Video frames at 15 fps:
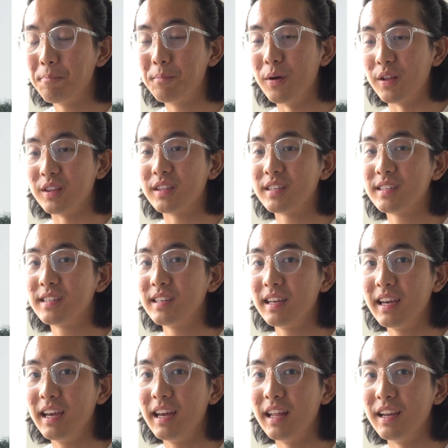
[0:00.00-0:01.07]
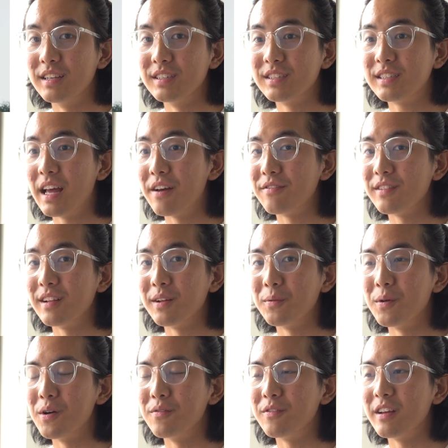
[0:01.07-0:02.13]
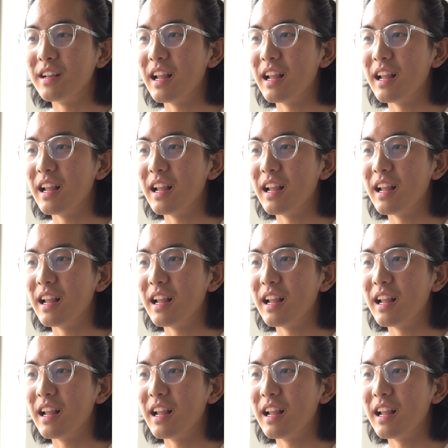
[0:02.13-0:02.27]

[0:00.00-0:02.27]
But it is definitely worth it.